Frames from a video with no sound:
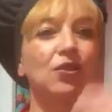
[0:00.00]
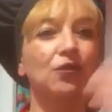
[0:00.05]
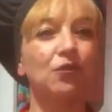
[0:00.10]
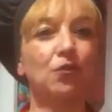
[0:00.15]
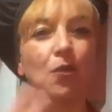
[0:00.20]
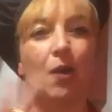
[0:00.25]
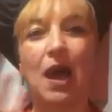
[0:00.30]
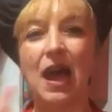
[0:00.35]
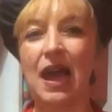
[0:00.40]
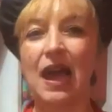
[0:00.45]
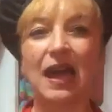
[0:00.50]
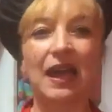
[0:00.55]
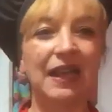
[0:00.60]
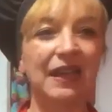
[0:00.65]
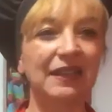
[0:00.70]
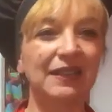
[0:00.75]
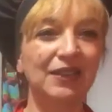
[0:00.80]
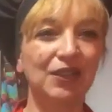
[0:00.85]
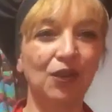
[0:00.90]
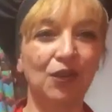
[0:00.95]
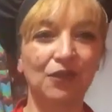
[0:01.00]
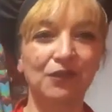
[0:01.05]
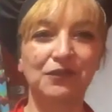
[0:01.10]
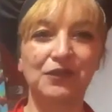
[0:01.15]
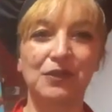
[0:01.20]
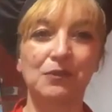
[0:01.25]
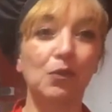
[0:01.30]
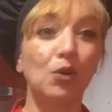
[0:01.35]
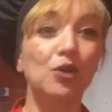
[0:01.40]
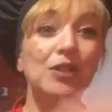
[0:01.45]
of wine, of
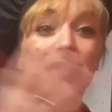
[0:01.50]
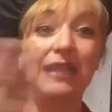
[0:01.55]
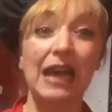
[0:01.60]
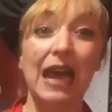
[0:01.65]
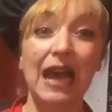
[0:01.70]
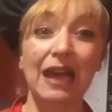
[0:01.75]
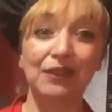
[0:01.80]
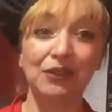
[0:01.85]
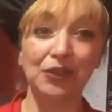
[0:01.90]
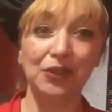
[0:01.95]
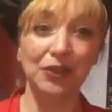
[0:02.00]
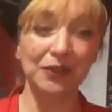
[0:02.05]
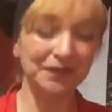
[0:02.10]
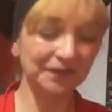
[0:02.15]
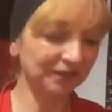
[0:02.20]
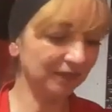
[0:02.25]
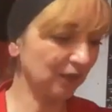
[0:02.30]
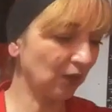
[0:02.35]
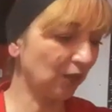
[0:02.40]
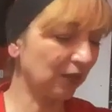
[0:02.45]
Moscato.